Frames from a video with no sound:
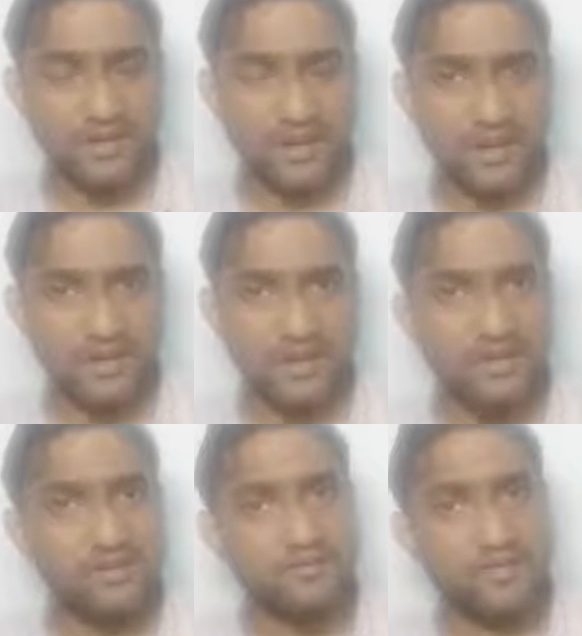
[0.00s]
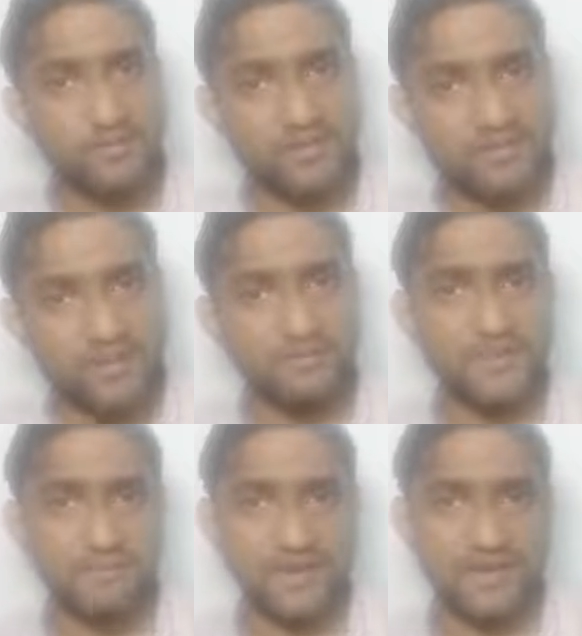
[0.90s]
And from the TIS
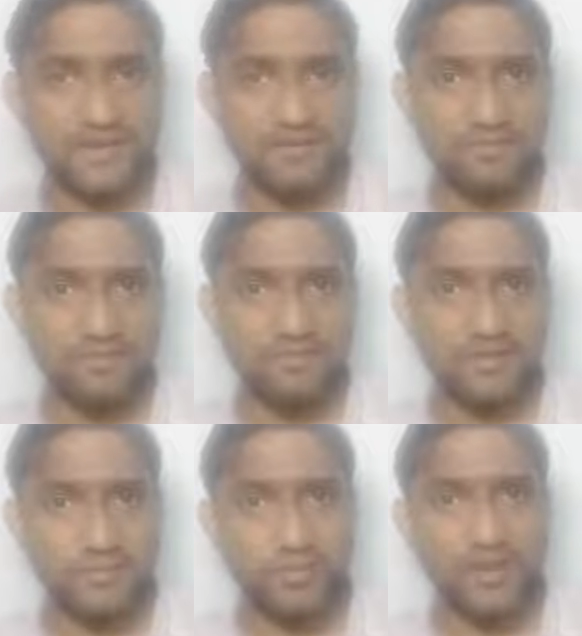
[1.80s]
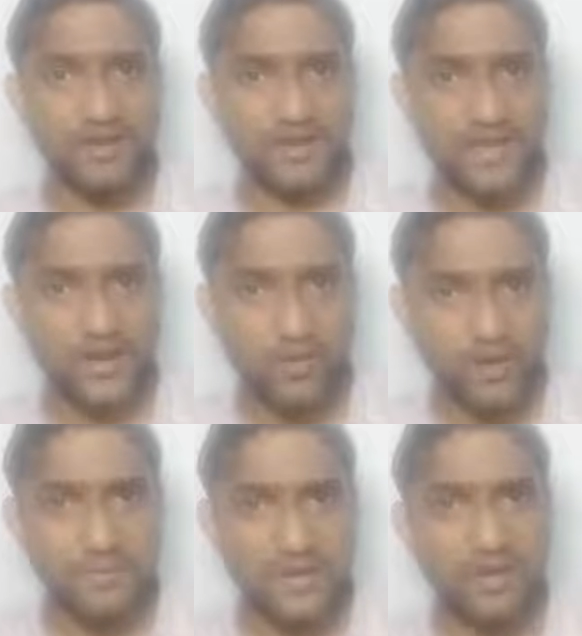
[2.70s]
perspective, for the polity,
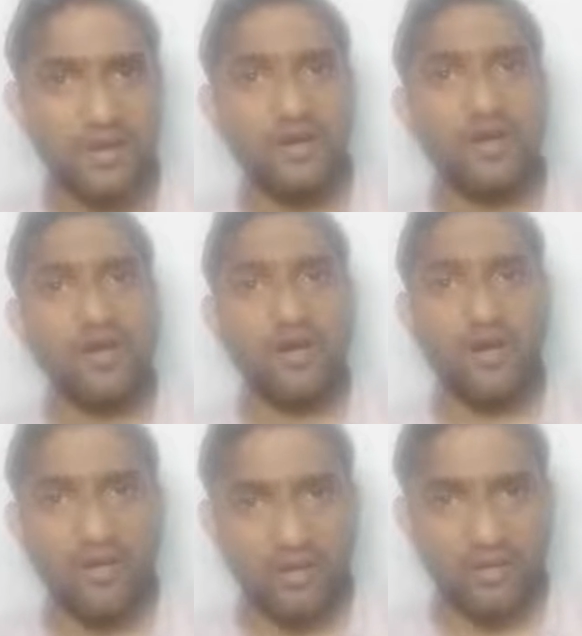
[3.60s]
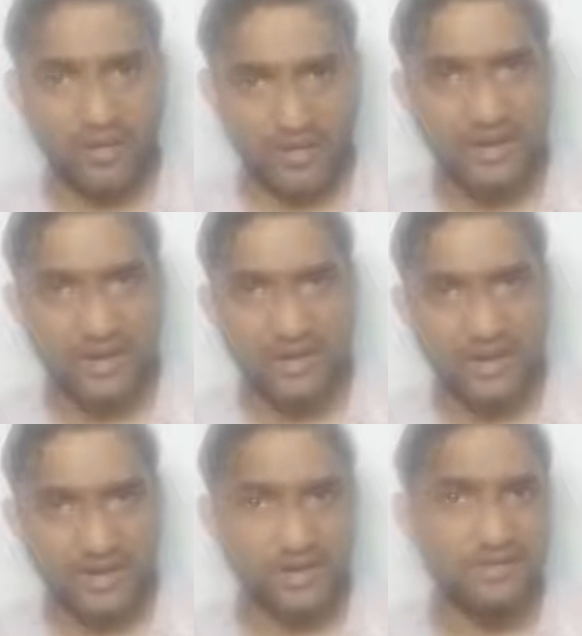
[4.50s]
economy, or
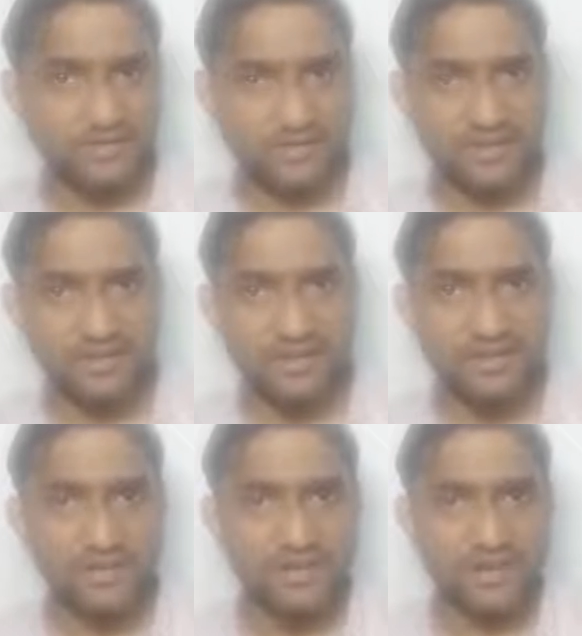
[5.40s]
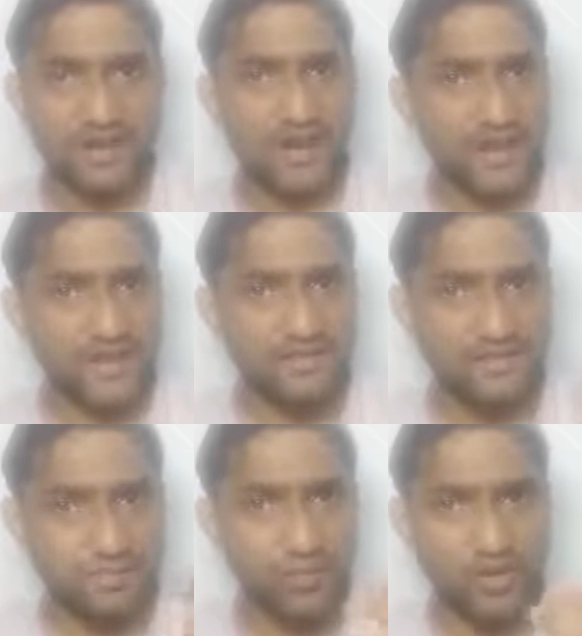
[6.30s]
history,
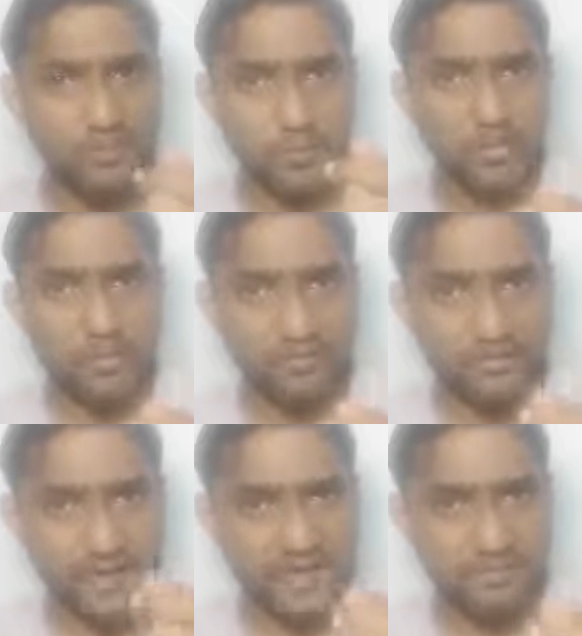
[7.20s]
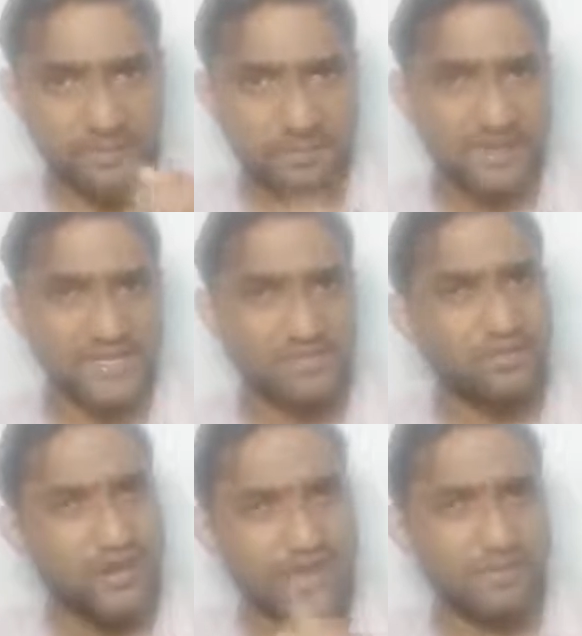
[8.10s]
Arihant, the small book of Arihant
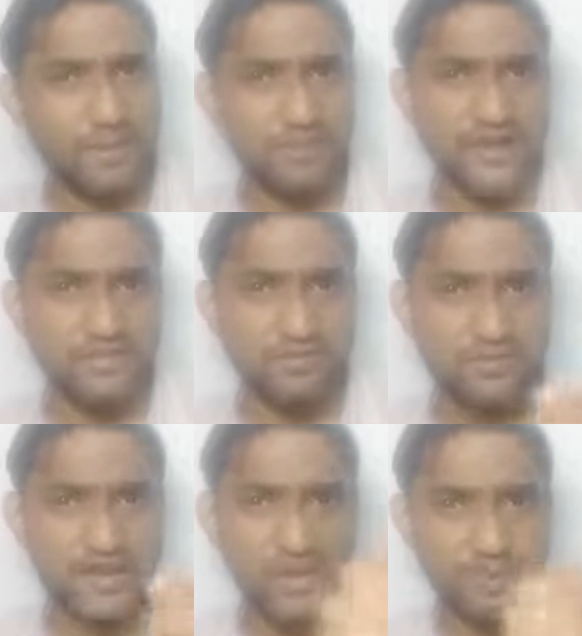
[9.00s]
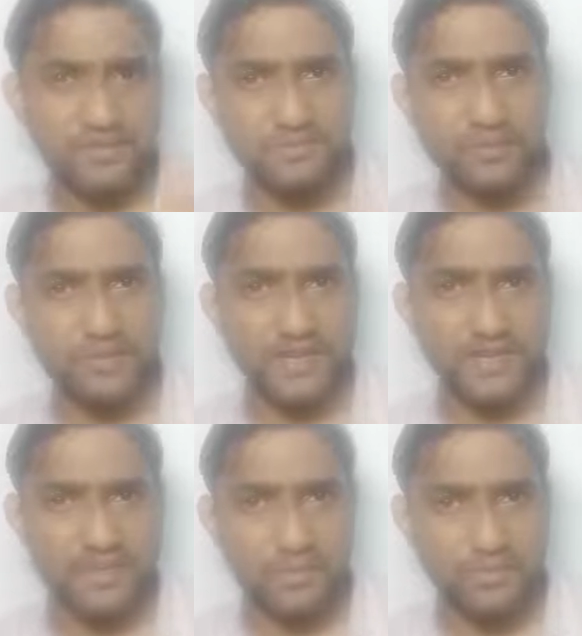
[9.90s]
publications, or any publications, 30 rupees book or
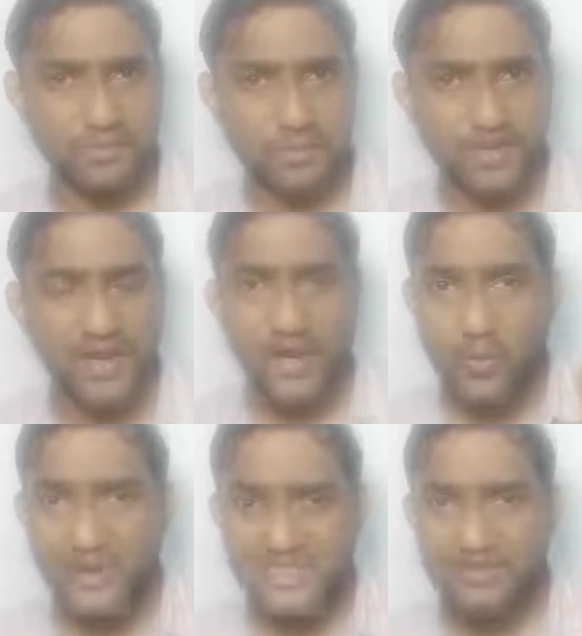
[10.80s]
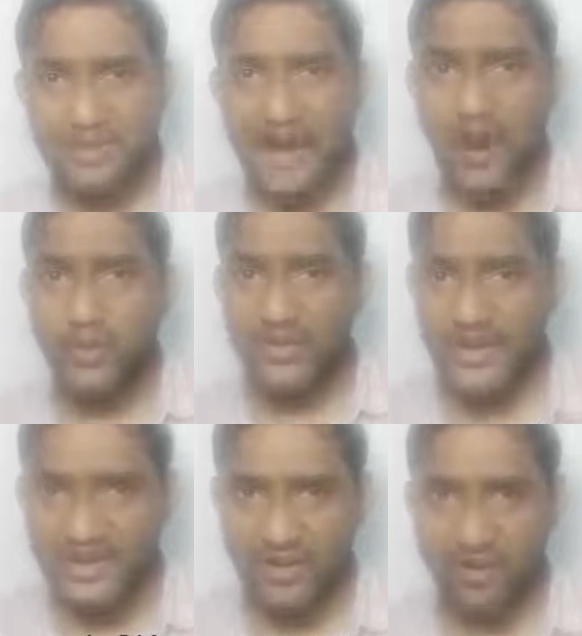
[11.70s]
35 rupees book, which gives an
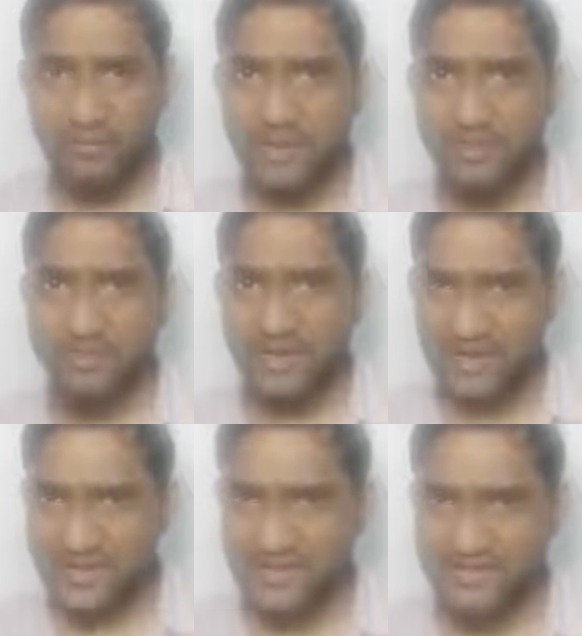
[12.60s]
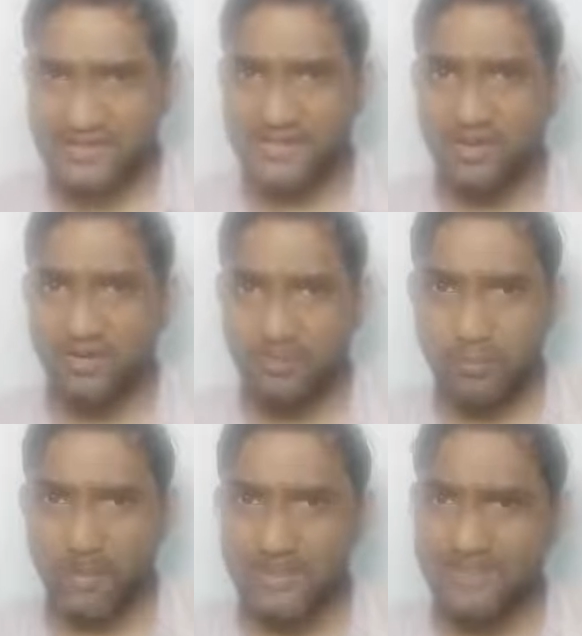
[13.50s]
outline about the Indian history or the
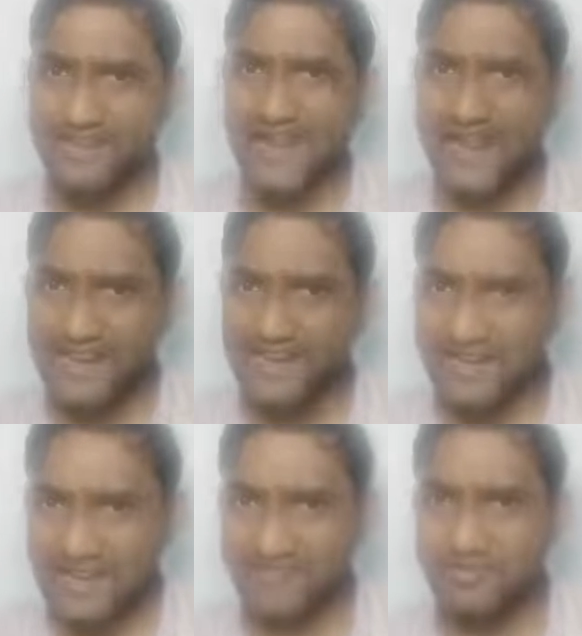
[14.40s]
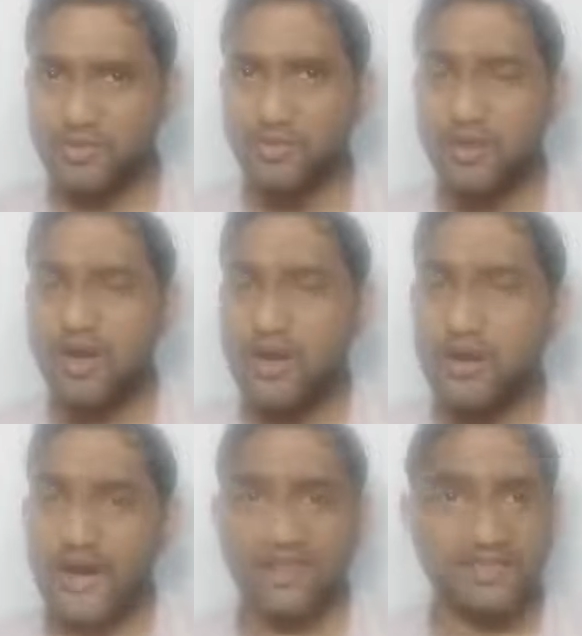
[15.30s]
polity, is highly enough to
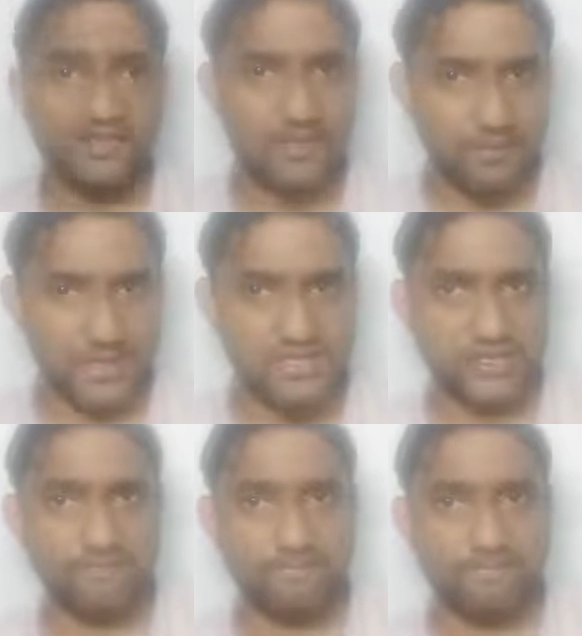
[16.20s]
crack the examination.